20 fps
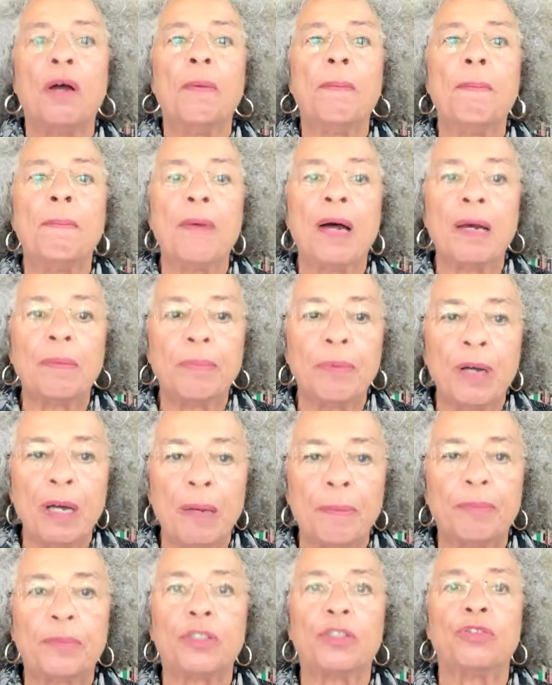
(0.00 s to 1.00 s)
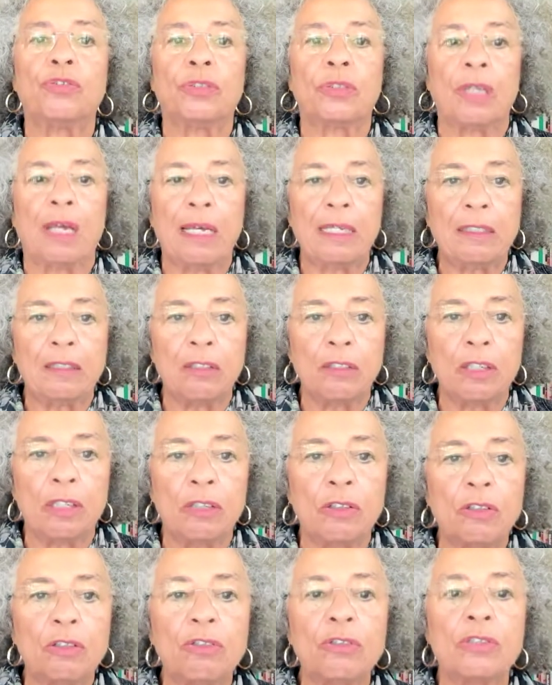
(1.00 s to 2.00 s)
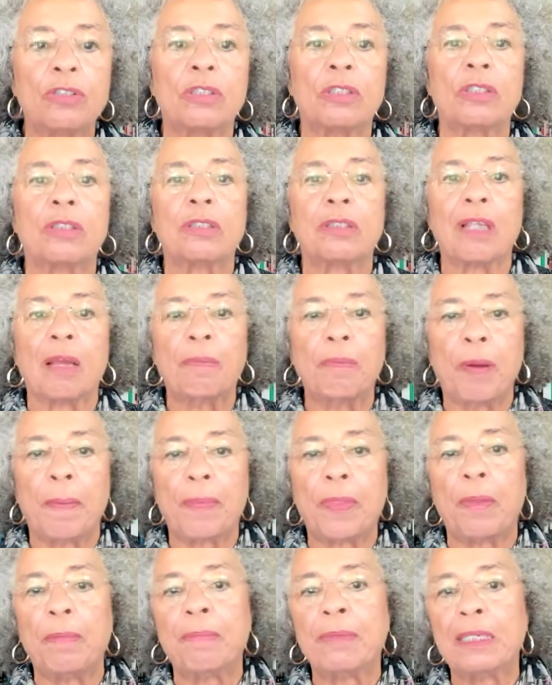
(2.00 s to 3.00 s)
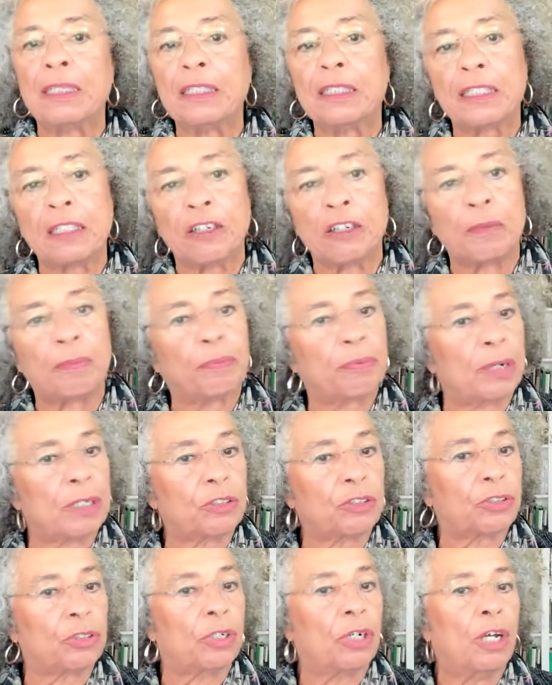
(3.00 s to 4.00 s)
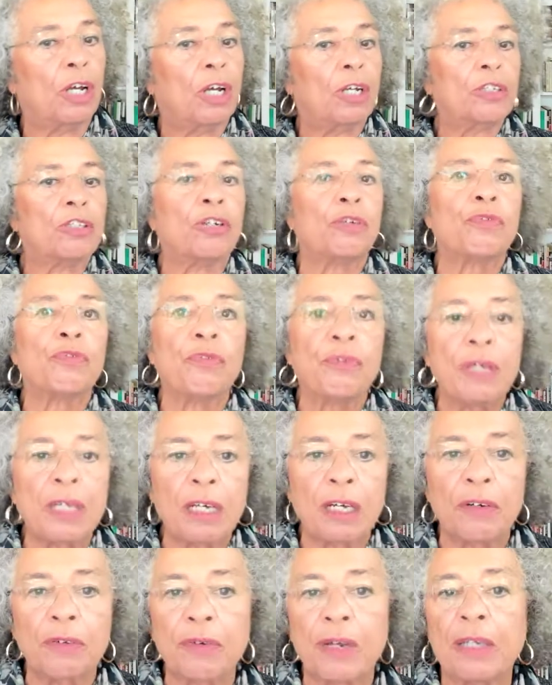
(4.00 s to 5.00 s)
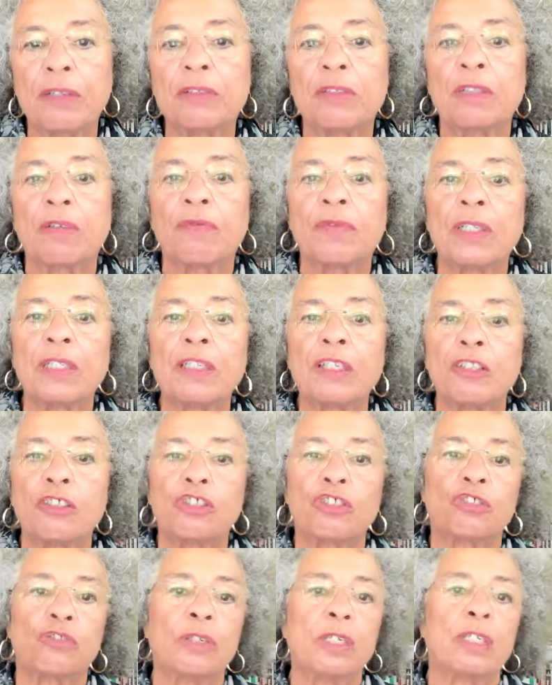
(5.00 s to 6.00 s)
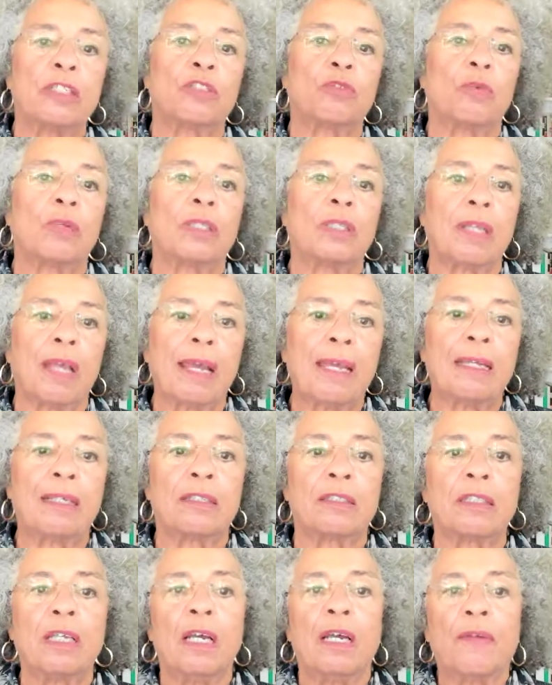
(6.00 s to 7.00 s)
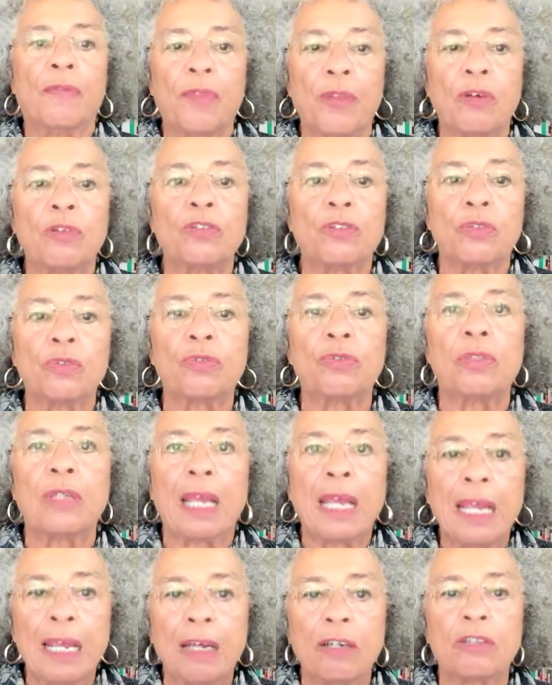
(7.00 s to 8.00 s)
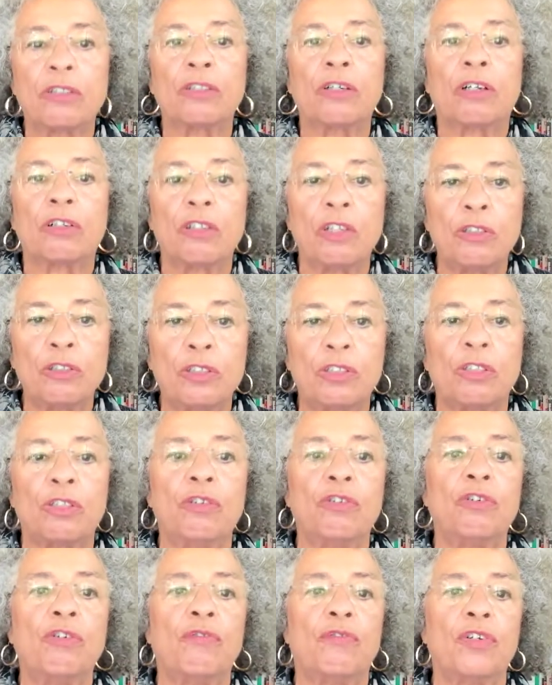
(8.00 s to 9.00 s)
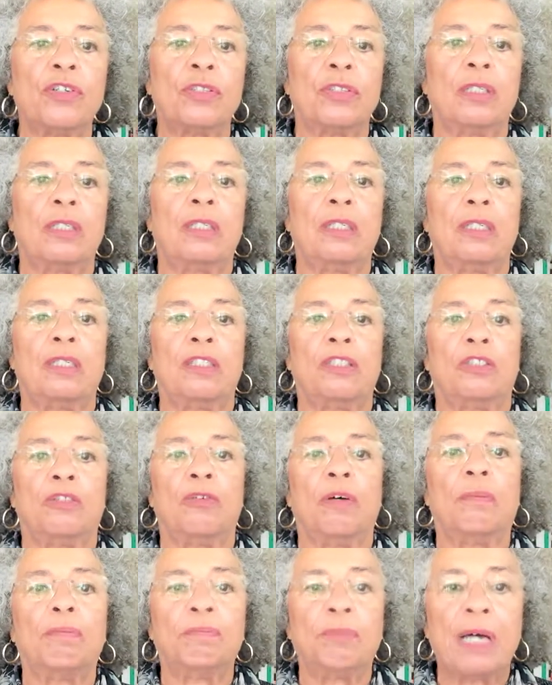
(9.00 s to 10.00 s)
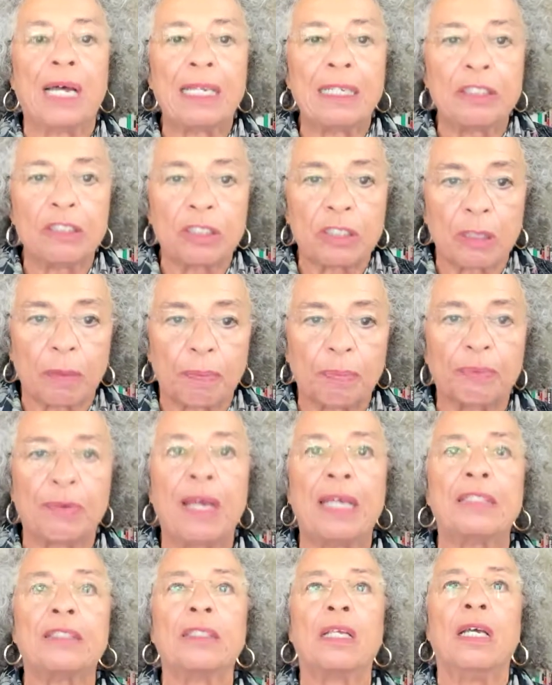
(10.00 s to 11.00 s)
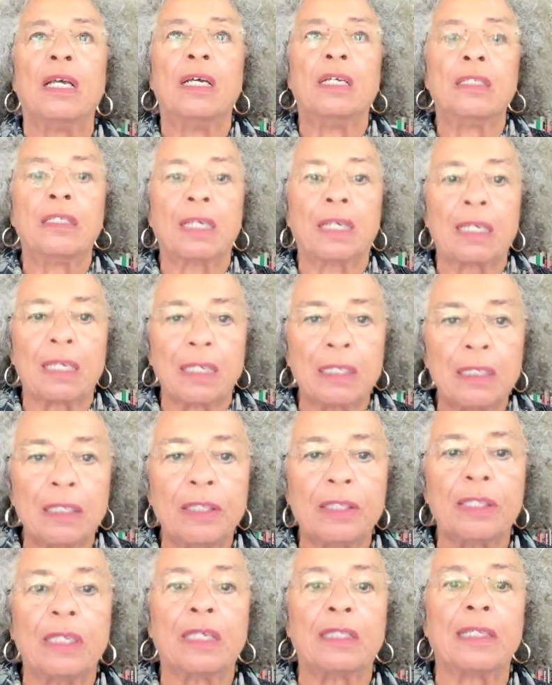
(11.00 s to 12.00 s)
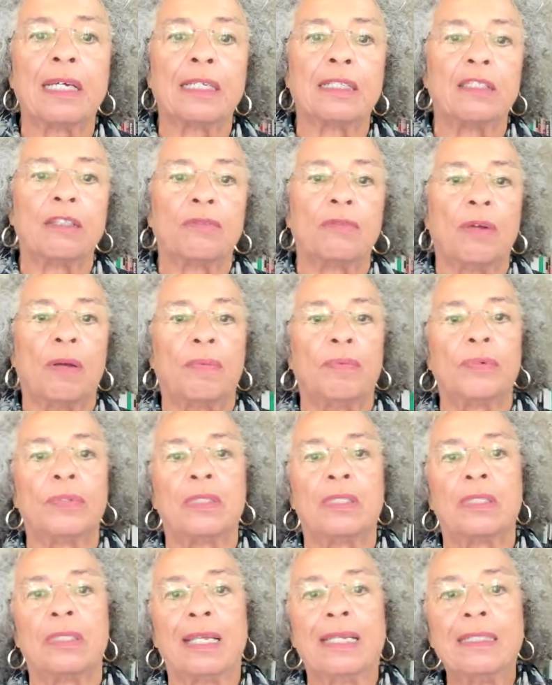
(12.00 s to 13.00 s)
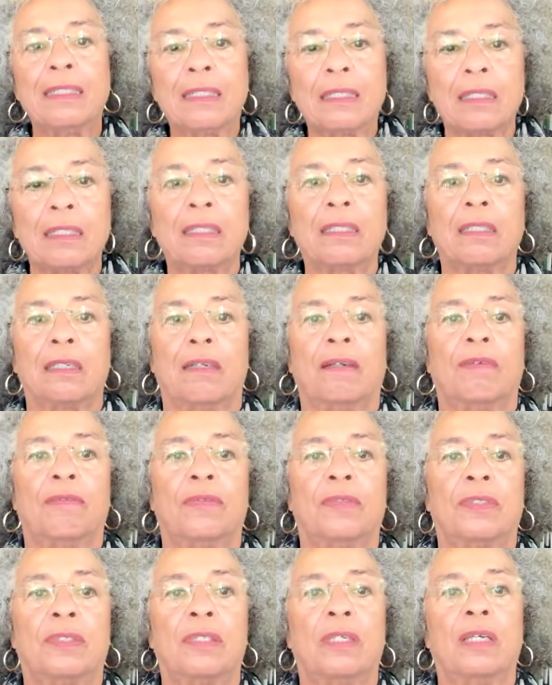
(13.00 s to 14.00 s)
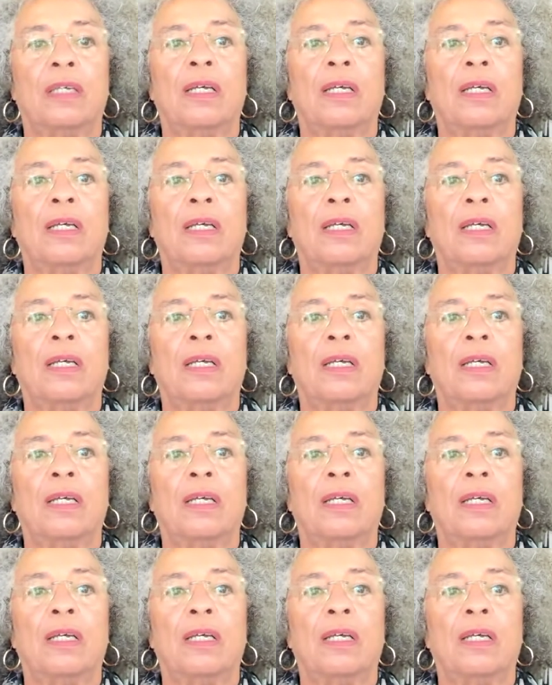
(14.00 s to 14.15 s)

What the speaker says: mop up, to tighten the noose, to step up the military pressure, to ring around civilian streets with tanks, those who dare to close the universities, to abolish the press, to kill the elected representatives